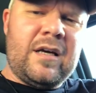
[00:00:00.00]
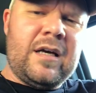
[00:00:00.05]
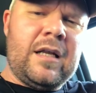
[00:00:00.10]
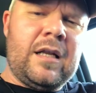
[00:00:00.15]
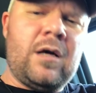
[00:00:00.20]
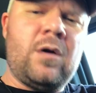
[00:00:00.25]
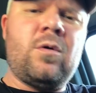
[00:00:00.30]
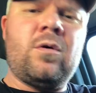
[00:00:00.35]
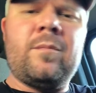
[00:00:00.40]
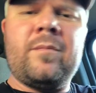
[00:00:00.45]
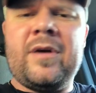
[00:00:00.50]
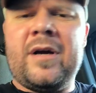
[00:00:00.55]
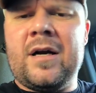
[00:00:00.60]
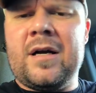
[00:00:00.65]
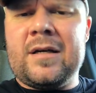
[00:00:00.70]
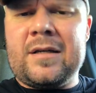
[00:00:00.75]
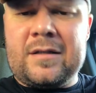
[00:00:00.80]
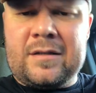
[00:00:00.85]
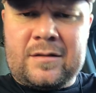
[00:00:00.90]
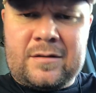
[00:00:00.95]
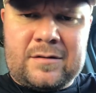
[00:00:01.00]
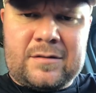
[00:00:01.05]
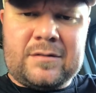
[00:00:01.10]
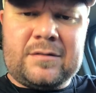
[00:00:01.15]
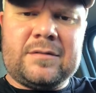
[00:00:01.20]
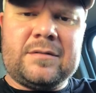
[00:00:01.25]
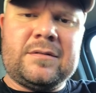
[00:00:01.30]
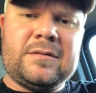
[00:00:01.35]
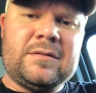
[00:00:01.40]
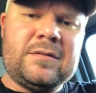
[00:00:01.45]
Hello, America.
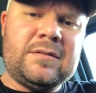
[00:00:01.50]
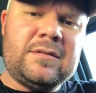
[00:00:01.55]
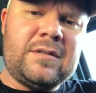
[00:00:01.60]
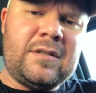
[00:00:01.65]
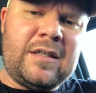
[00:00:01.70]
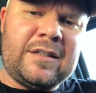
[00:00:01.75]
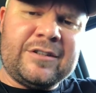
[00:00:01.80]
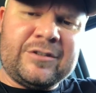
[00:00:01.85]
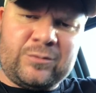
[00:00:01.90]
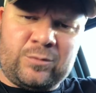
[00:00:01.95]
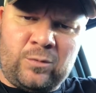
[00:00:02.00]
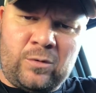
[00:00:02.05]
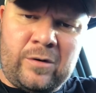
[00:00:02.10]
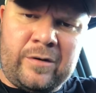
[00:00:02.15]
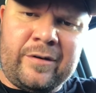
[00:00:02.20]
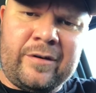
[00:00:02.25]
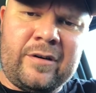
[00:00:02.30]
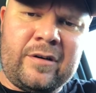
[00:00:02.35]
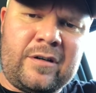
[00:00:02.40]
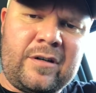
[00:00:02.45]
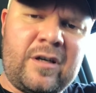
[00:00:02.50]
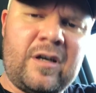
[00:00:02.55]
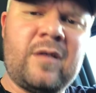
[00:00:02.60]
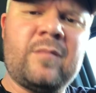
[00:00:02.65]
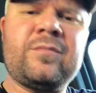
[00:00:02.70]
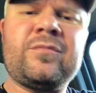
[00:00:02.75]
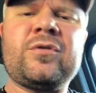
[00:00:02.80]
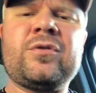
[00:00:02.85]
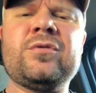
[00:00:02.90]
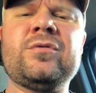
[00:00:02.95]
I just wanted
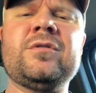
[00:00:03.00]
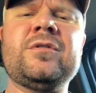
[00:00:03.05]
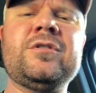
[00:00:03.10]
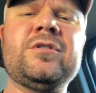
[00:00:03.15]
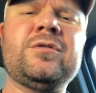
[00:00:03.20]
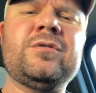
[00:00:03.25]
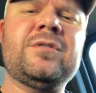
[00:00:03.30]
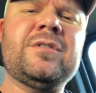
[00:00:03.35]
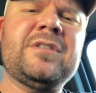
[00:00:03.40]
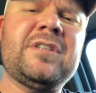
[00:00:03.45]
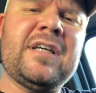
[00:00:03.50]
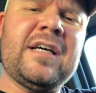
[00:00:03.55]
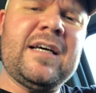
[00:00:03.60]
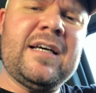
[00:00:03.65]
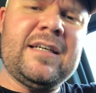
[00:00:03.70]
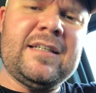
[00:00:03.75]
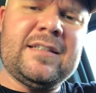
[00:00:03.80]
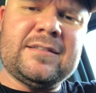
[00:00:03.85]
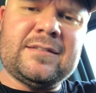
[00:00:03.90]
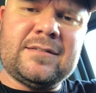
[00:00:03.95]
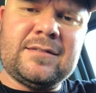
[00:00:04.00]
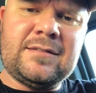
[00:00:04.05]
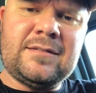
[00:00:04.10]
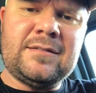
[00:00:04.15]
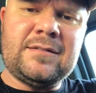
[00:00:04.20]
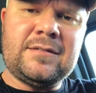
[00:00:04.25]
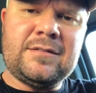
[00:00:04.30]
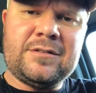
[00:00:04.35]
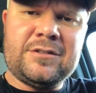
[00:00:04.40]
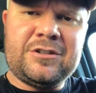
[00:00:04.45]
to through to you today and
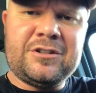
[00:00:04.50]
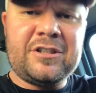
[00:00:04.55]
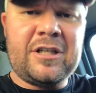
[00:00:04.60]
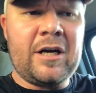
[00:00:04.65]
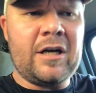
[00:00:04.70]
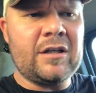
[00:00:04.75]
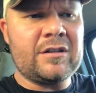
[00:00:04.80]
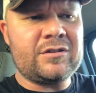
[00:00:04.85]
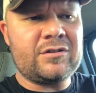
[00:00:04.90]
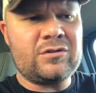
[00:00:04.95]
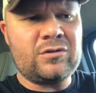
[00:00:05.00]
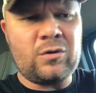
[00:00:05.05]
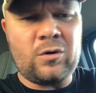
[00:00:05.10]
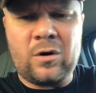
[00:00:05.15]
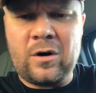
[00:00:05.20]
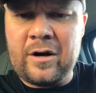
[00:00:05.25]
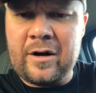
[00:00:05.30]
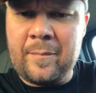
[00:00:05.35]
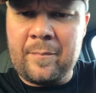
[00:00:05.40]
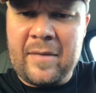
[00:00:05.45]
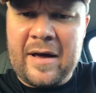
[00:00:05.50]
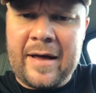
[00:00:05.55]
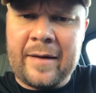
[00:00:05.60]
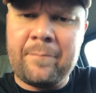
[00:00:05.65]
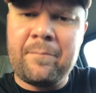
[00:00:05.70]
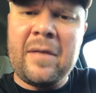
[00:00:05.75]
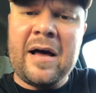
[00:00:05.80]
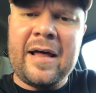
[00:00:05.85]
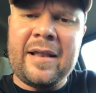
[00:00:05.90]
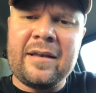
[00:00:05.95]
share a story about
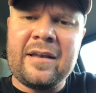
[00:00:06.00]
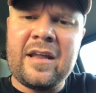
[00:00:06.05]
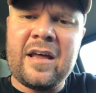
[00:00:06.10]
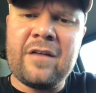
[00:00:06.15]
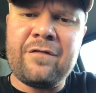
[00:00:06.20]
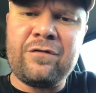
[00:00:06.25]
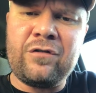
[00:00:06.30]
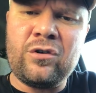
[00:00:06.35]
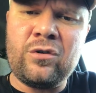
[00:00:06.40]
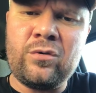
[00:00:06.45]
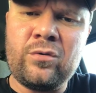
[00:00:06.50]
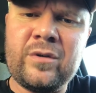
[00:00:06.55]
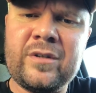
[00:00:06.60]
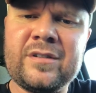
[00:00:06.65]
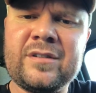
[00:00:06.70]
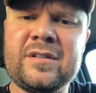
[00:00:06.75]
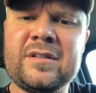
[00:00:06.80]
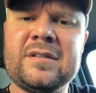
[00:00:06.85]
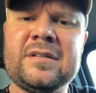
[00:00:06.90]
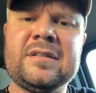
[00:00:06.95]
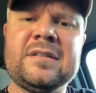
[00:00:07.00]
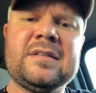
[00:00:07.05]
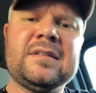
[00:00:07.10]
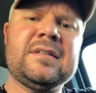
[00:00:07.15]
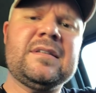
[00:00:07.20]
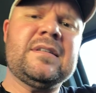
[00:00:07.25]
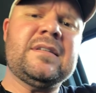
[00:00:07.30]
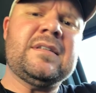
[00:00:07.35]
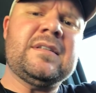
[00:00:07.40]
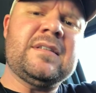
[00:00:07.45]
my nephew. His,
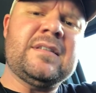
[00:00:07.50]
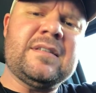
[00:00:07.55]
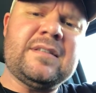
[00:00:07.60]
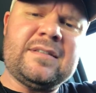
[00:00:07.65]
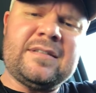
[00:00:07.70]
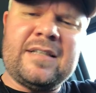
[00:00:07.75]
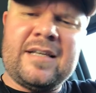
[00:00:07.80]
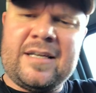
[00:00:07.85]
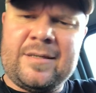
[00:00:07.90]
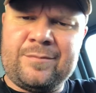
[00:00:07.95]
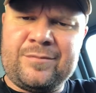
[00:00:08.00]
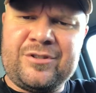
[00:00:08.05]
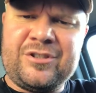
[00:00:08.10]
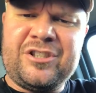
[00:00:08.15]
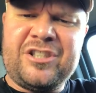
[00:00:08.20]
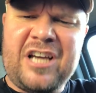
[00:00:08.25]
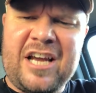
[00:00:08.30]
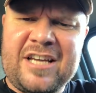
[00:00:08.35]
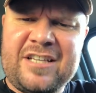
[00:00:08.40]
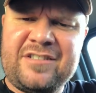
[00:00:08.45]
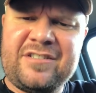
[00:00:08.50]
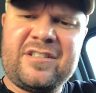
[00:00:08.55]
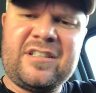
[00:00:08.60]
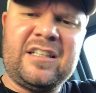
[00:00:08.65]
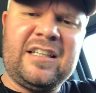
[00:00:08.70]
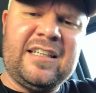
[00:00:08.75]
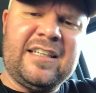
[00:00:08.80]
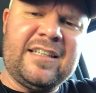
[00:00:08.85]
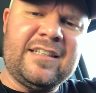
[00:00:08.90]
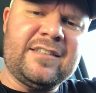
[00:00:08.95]
his name's Chase
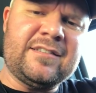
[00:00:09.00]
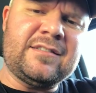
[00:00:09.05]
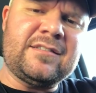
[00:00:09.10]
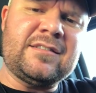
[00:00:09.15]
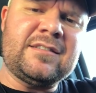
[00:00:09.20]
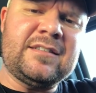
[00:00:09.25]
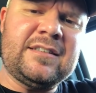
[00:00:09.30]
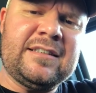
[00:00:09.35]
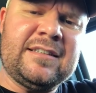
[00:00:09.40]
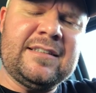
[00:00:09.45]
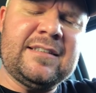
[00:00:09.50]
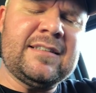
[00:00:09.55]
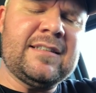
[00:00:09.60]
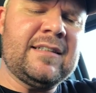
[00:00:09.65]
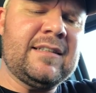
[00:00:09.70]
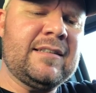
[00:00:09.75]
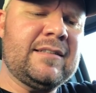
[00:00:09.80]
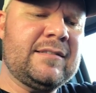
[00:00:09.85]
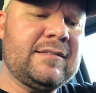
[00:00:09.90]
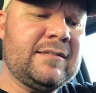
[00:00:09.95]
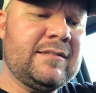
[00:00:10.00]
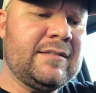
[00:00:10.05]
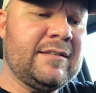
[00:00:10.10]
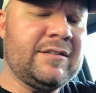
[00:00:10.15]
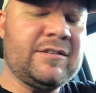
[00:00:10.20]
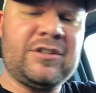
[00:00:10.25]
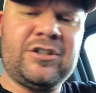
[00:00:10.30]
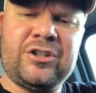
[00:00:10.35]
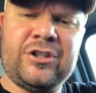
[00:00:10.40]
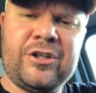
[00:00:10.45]
Clinton. He, uh,
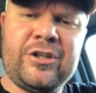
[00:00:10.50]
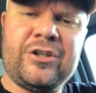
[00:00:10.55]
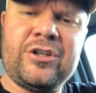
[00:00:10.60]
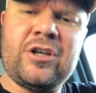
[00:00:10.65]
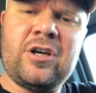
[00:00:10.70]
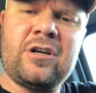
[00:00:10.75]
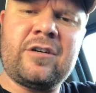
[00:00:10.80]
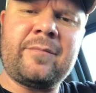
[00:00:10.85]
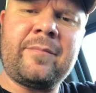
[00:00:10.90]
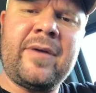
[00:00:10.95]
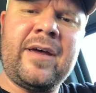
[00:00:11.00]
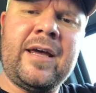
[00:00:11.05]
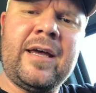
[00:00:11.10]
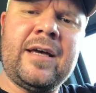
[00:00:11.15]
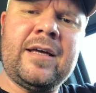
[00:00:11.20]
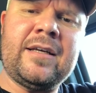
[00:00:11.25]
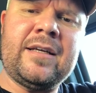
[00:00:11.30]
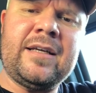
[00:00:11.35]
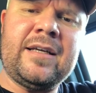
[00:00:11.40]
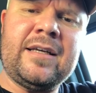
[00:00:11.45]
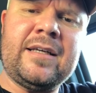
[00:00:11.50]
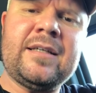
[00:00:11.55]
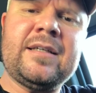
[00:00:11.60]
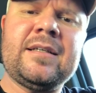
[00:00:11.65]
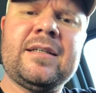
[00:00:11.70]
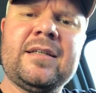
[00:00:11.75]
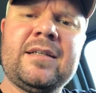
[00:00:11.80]
he's a good young man. He,